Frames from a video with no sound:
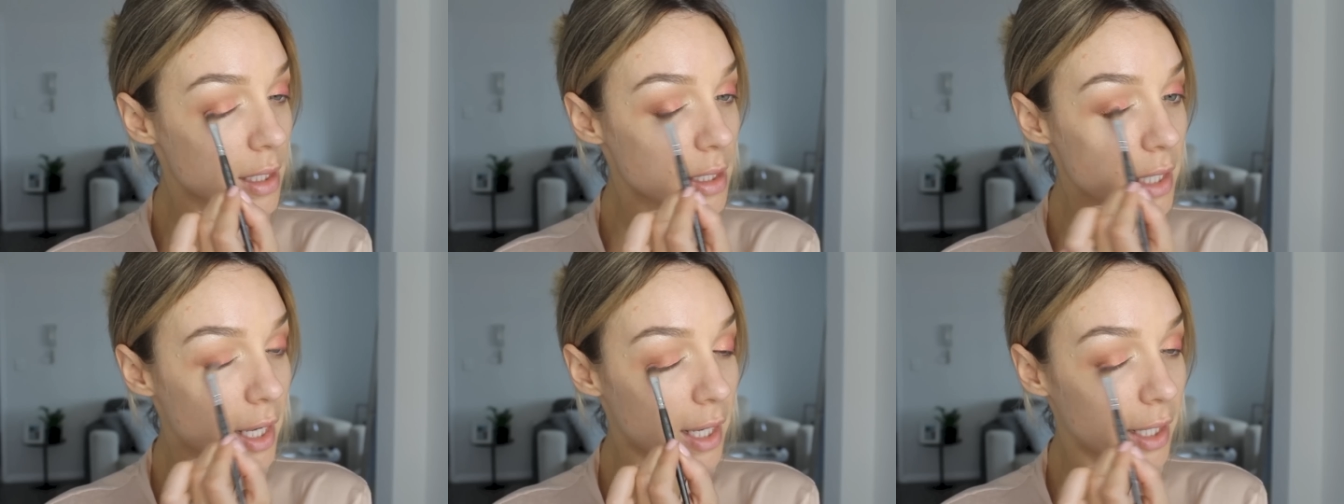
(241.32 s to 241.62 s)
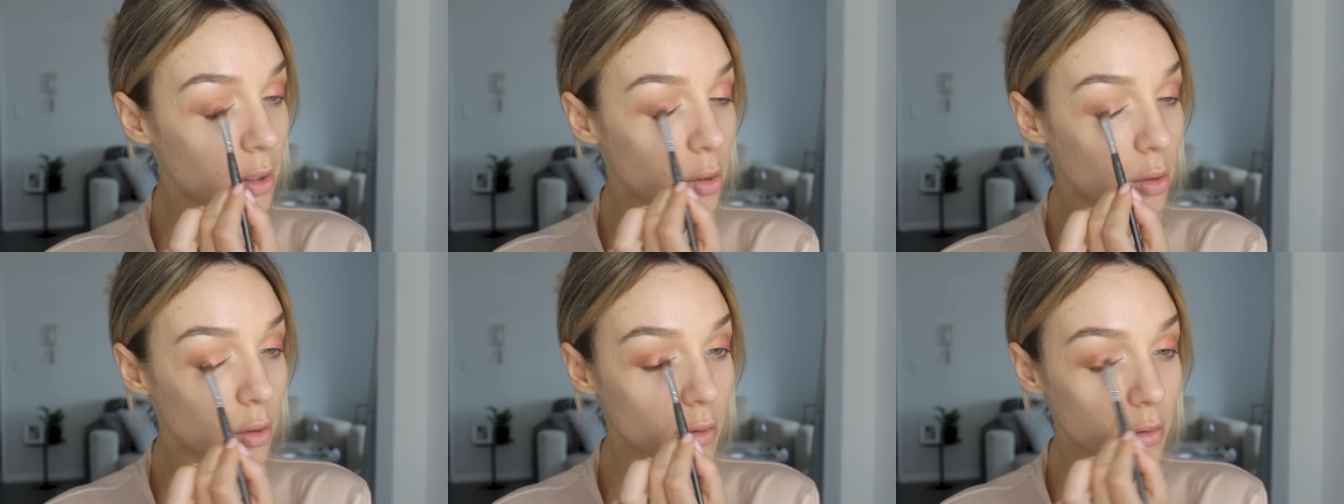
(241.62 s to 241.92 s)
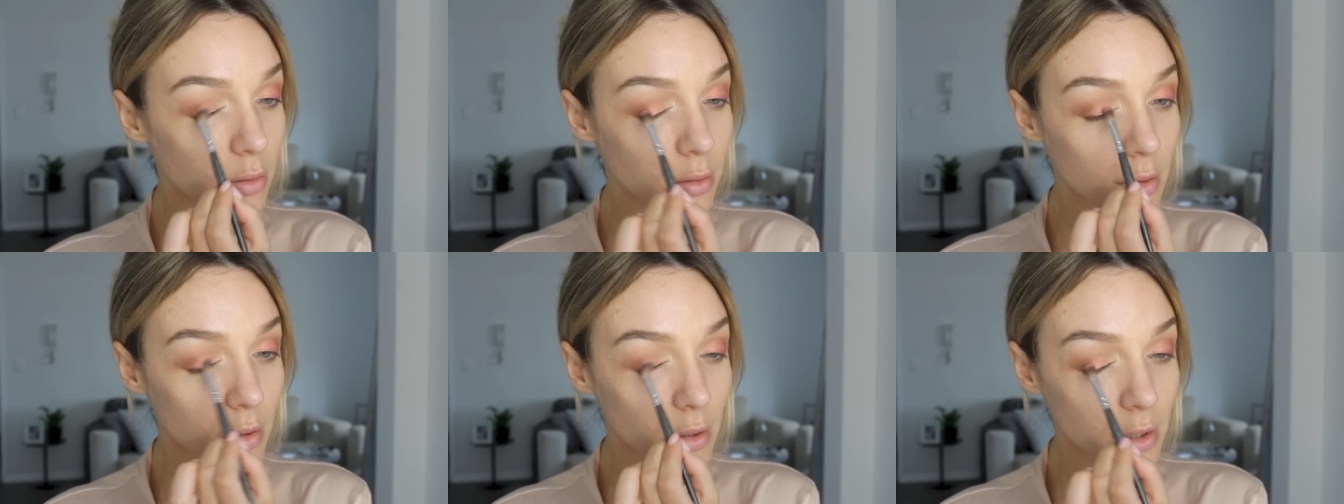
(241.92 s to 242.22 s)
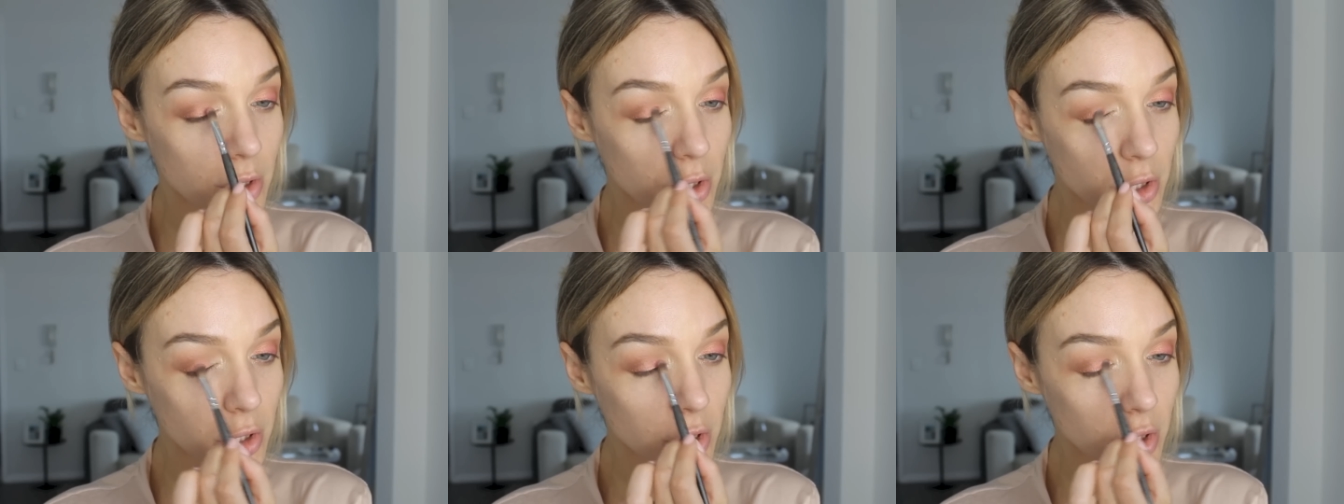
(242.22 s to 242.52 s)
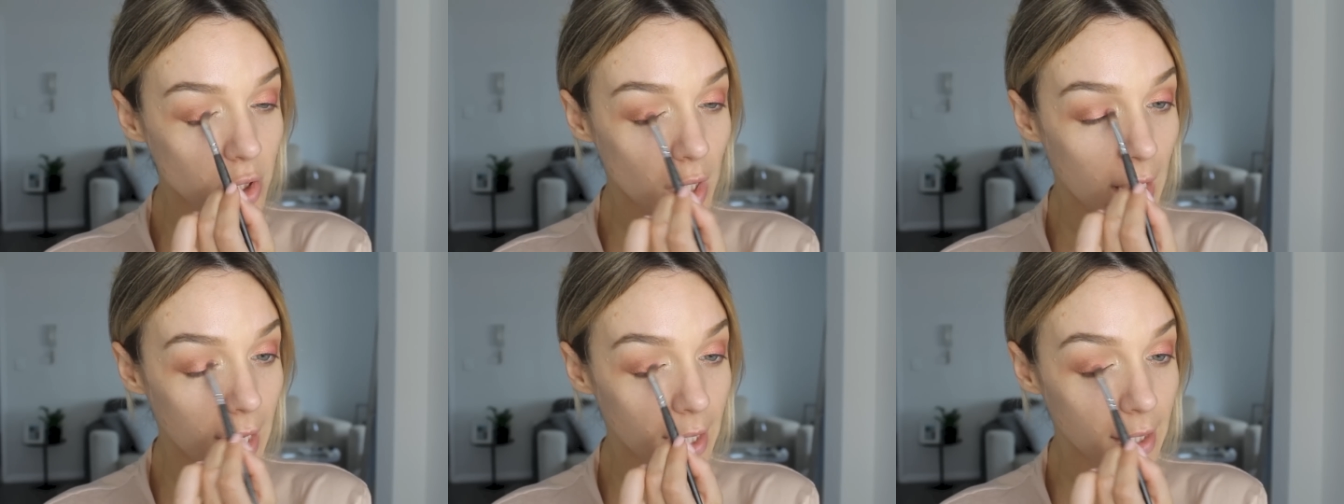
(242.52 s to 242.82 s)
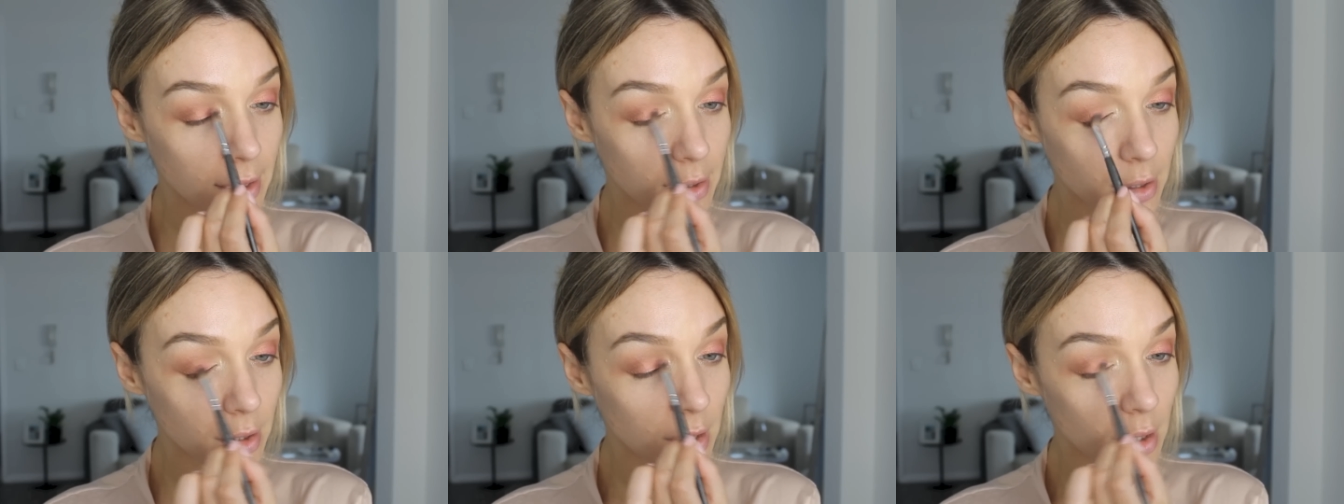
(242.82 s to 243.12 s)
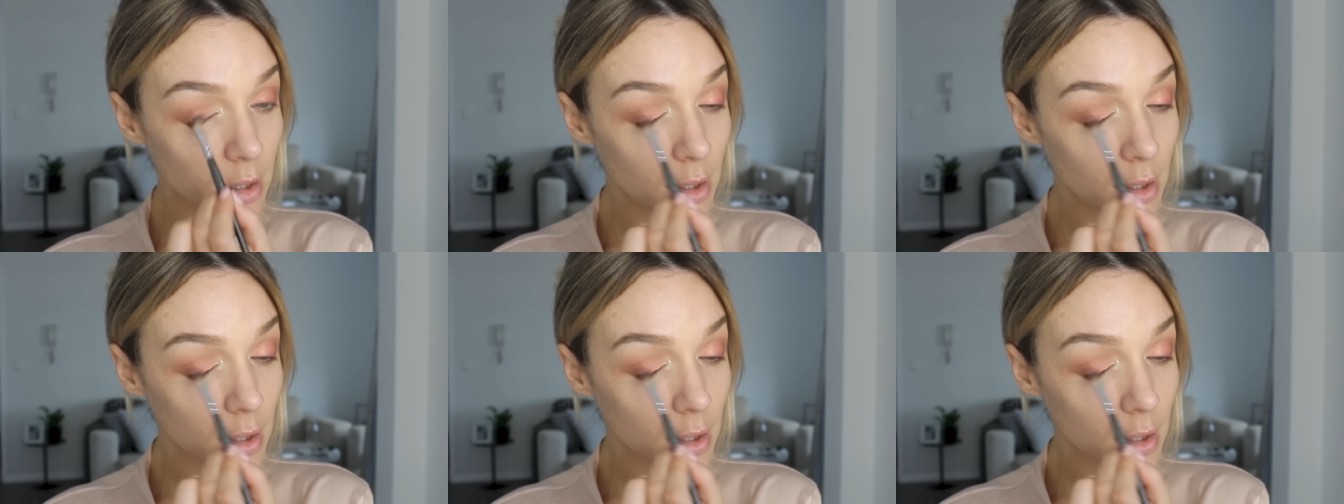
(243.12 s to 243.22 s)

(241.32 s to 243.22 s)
It is a gorgeous shade.